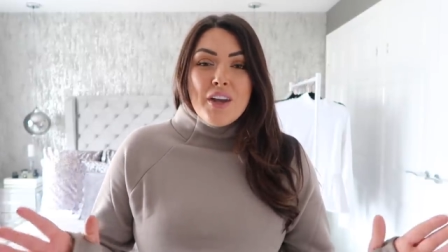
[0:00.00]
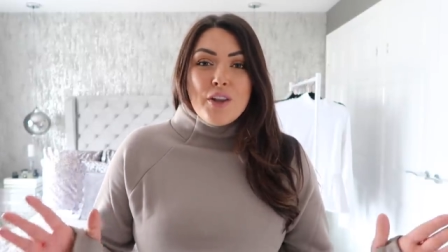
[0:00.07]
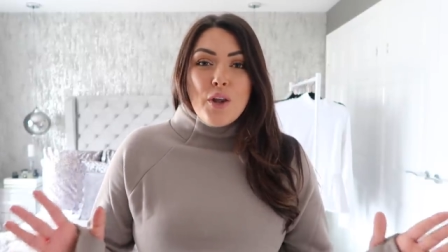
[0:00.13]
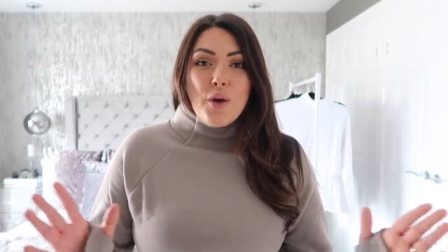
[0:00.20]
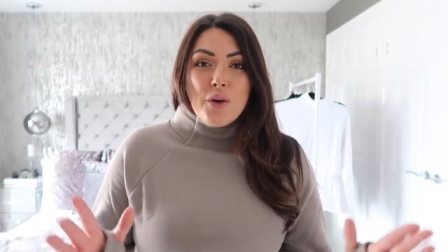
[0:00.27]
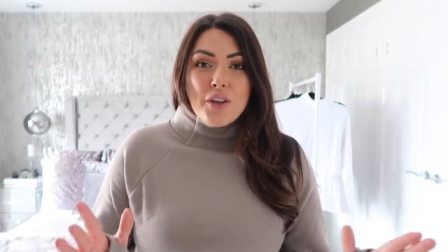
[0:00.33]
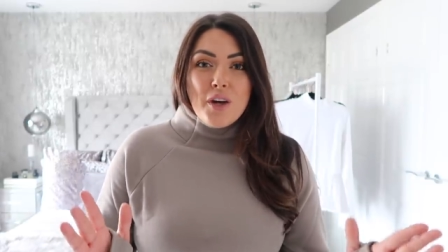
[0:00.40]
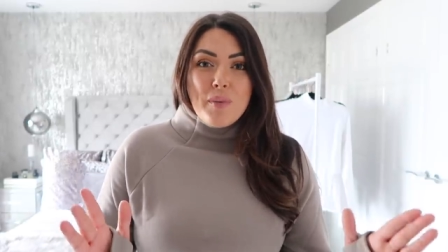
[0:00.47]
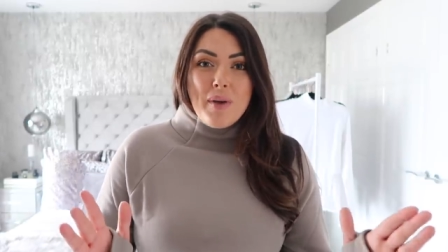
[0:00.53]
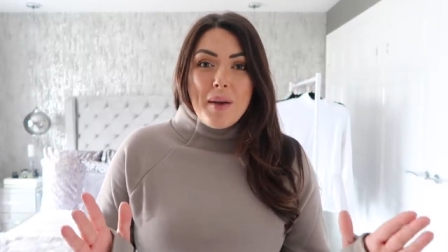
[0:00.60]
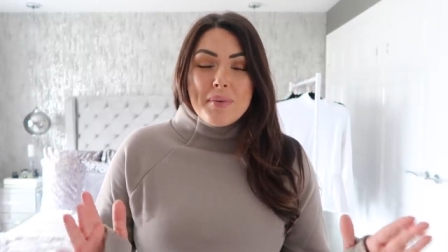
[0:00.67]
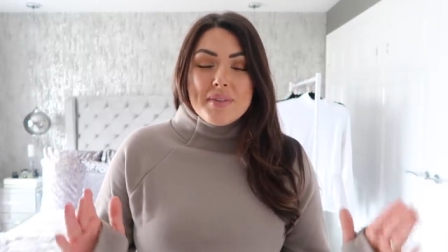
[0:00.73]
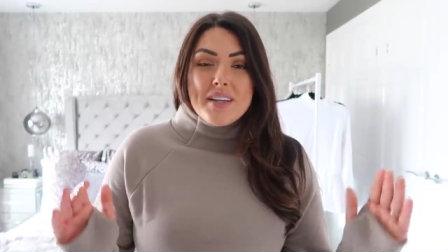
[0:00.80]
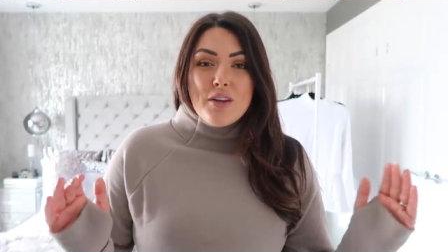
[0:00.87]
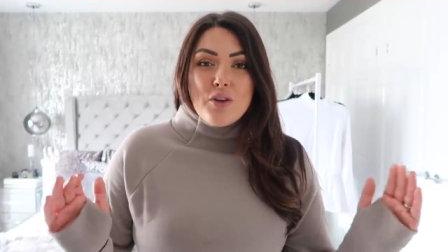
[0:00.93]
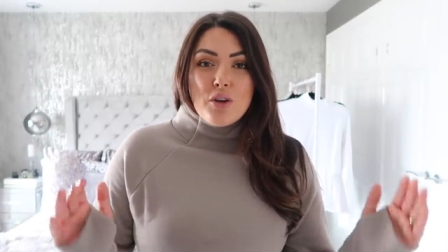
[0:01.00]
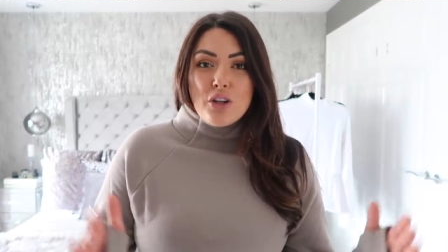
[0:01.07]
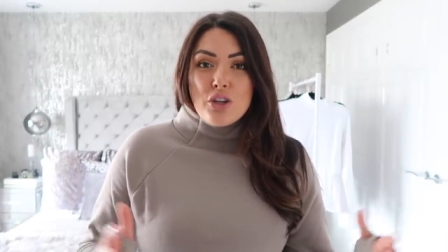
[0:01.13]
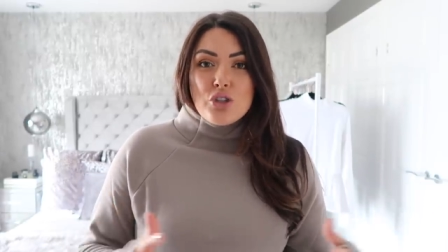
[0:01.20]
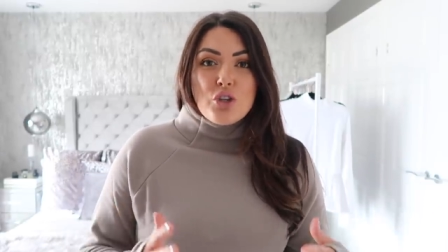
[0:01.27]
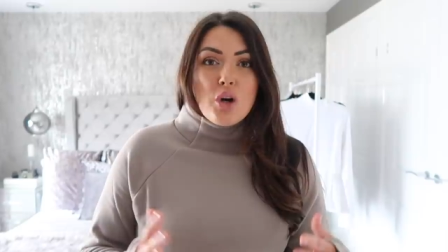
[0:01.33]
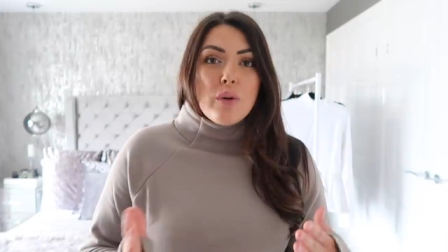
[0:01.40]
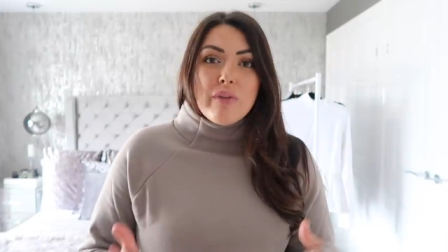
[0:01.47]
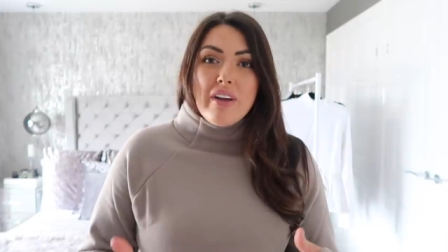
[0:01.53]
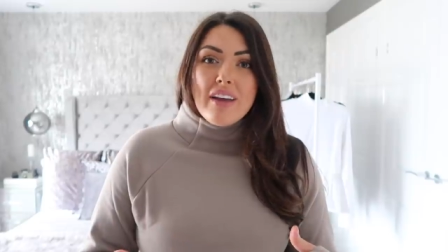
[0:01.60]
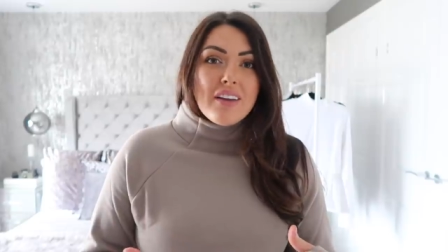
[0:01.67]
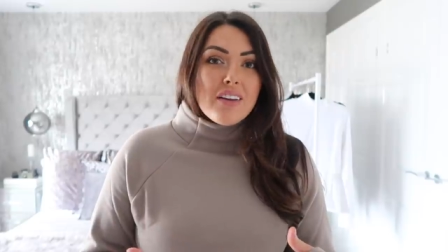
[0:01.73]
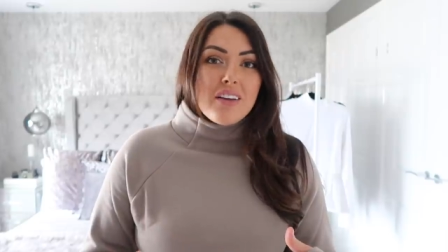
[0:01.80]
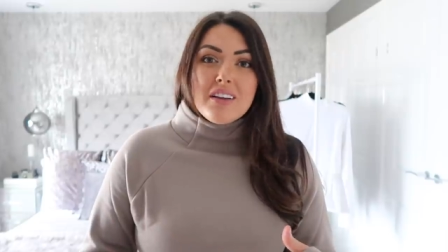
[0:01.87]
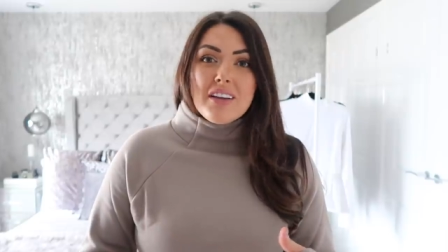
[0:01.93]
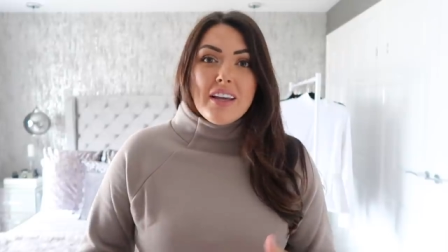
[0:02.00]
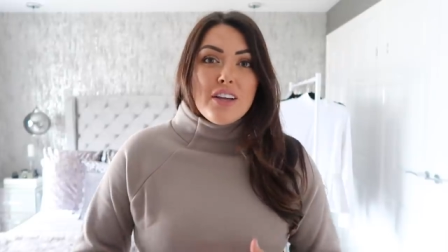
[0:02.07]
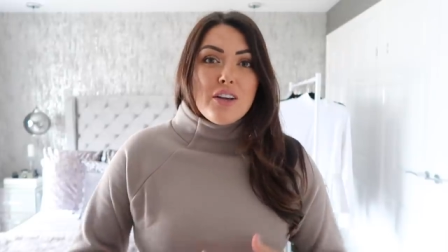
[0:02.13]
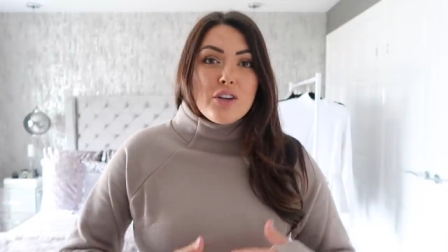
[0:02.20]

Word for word: Now on their website you can shop regularly,